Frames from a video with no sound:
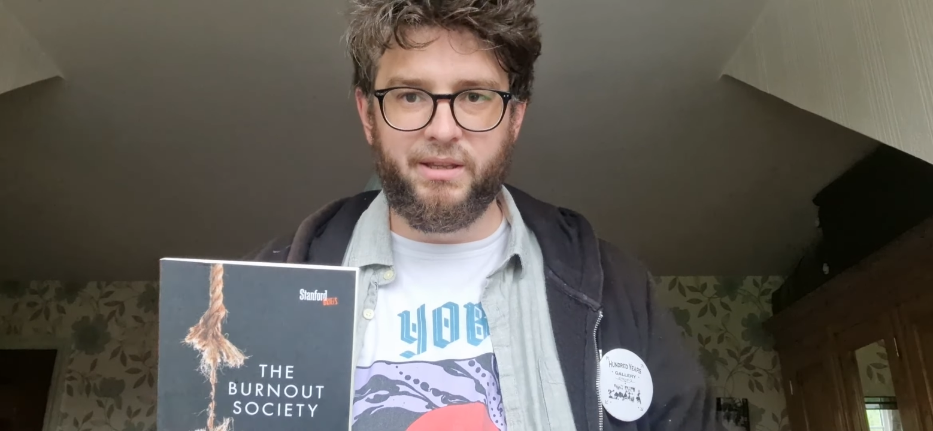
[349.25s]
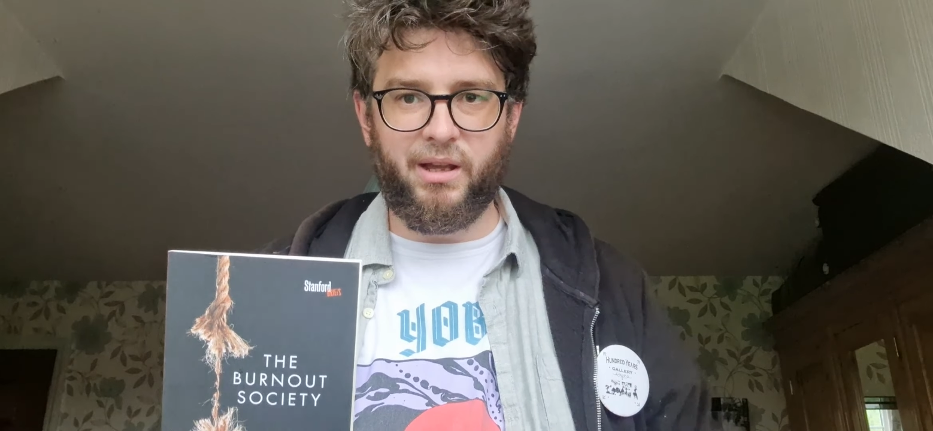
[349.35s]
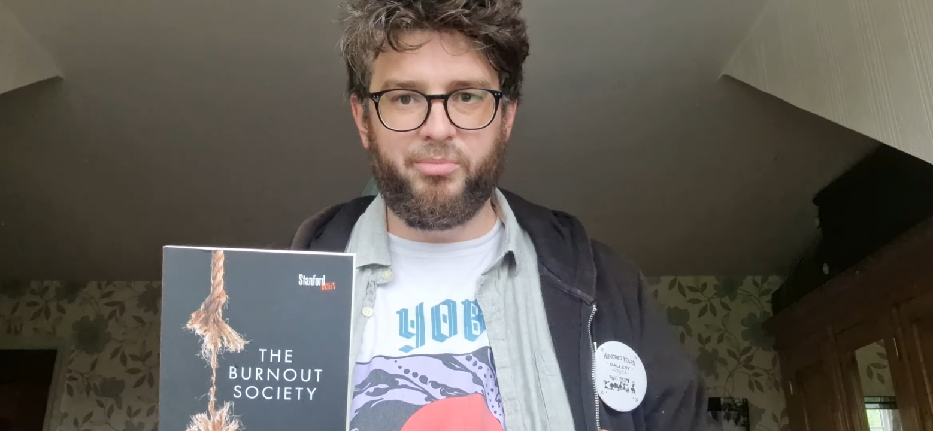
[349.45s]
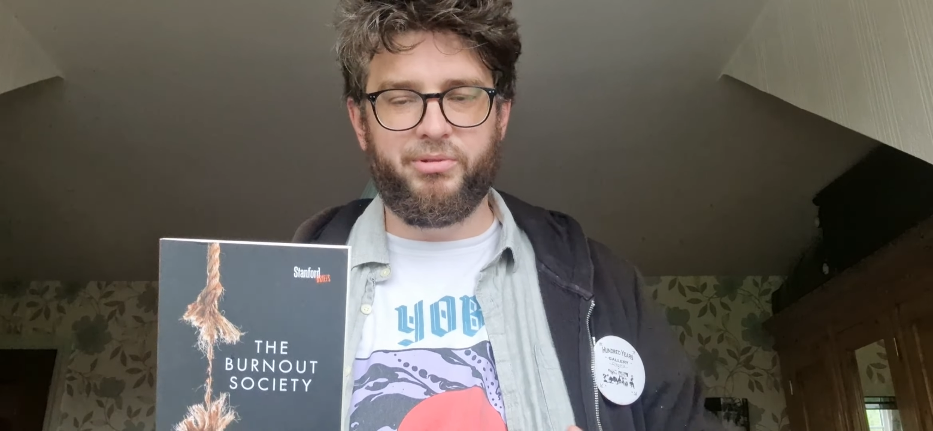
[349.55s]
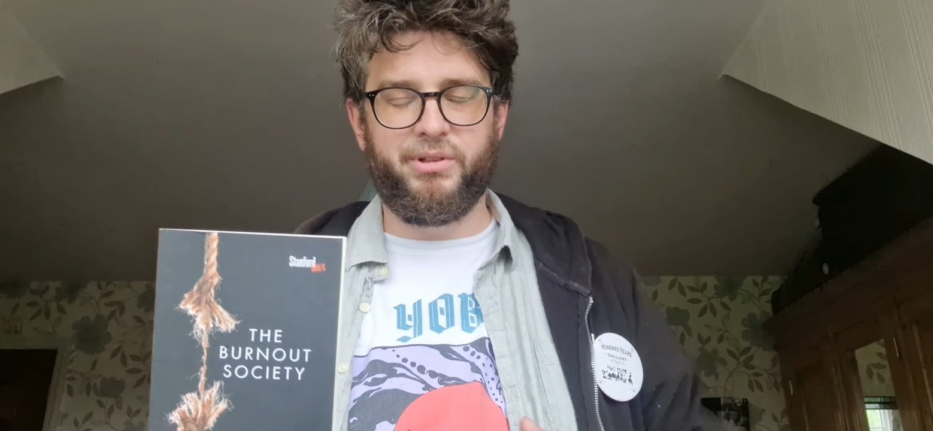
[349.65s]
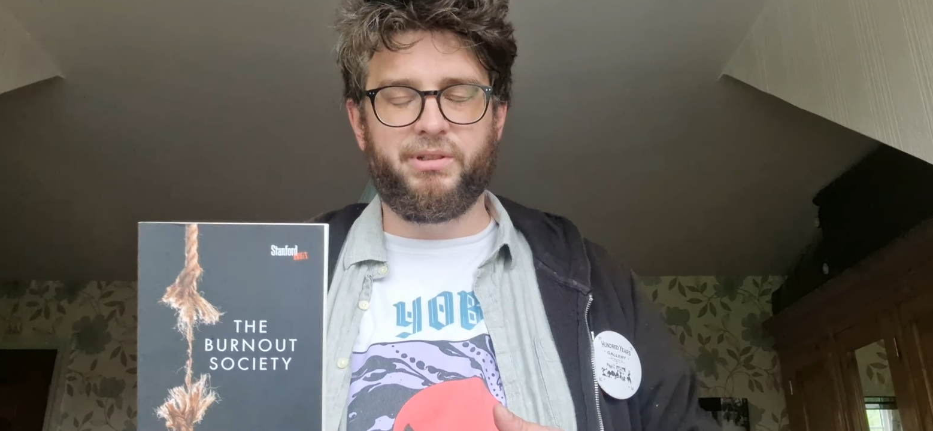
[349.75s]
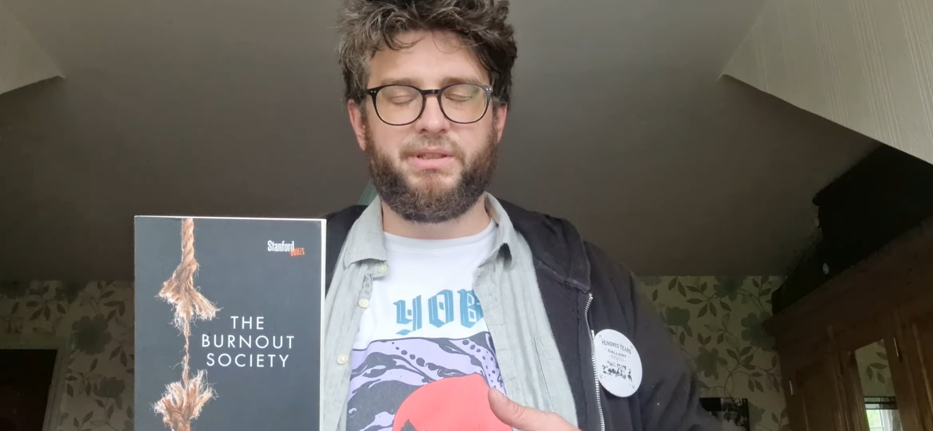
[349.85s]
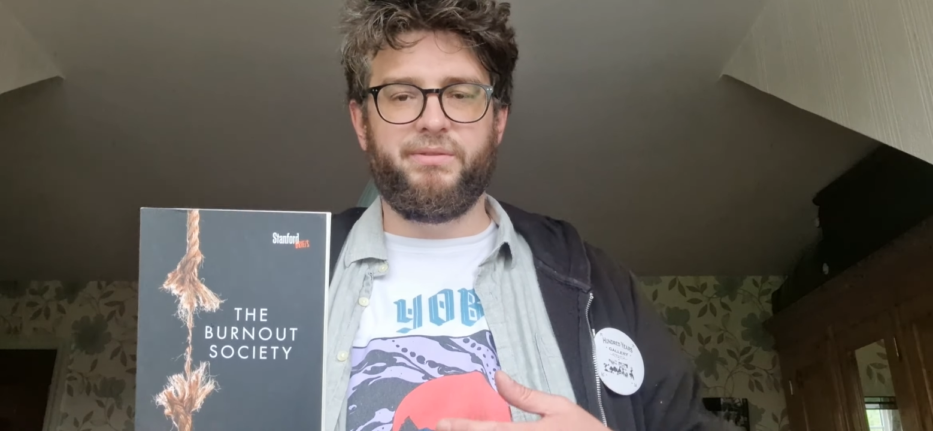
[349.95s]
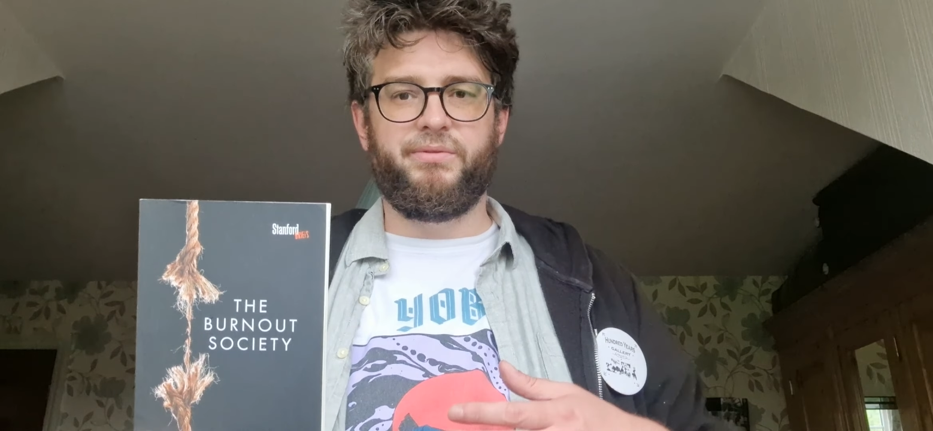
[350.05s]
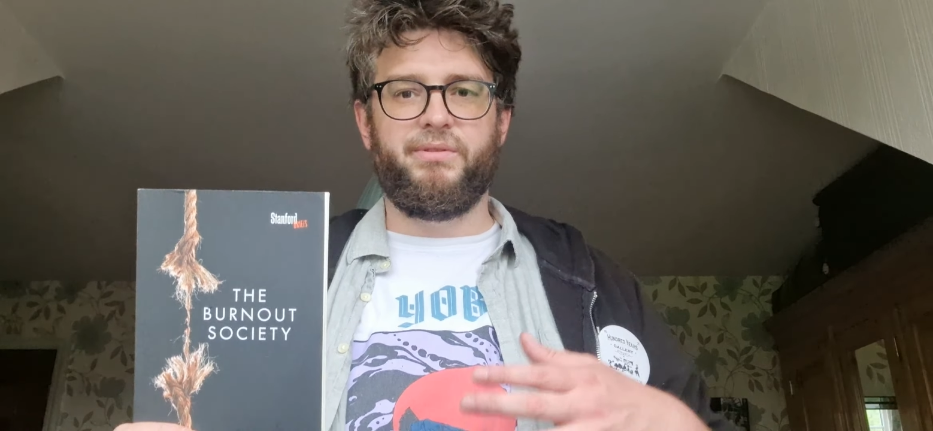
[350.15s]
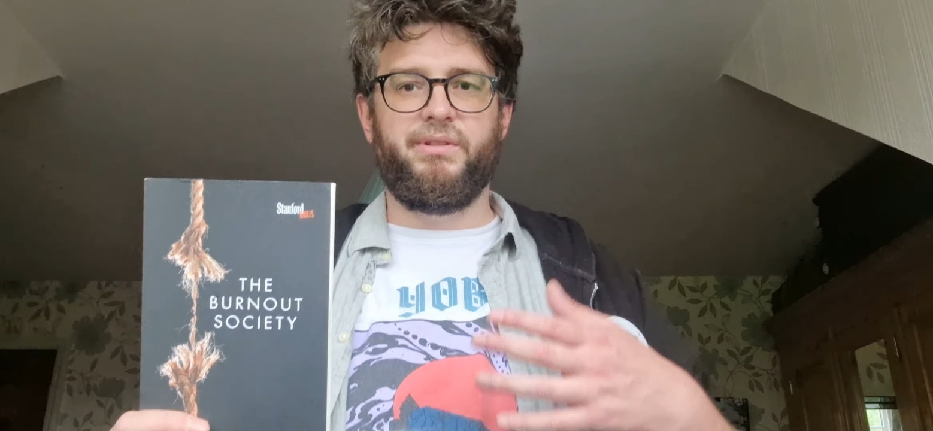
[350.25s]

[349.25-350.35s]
our productive